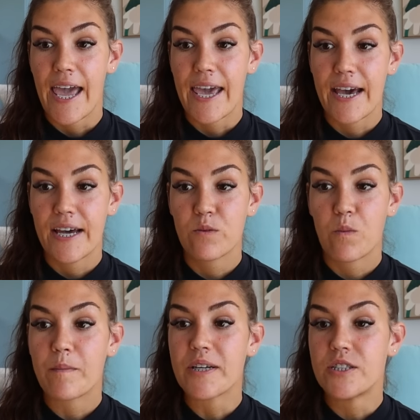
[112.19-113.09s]
And
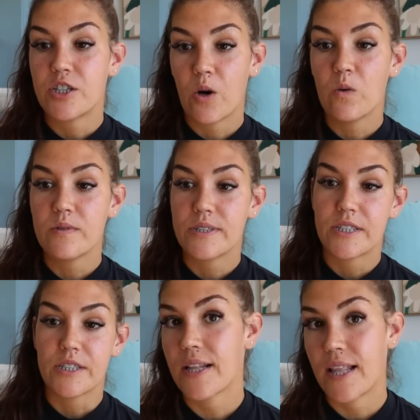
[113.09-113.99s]
when we
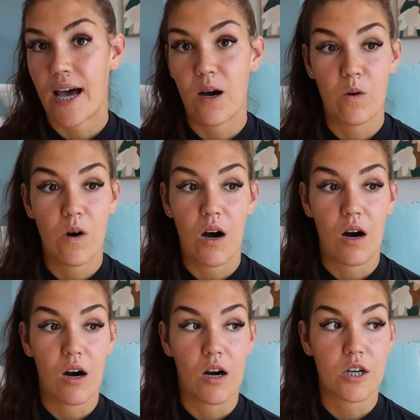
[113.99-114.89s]
don't allow
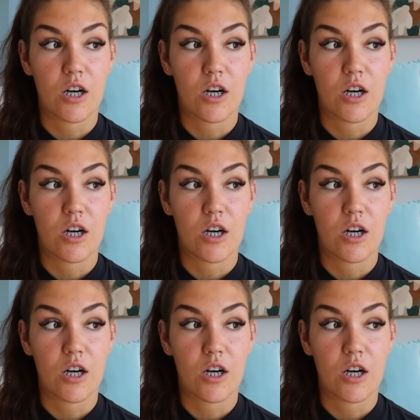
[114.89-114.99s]
our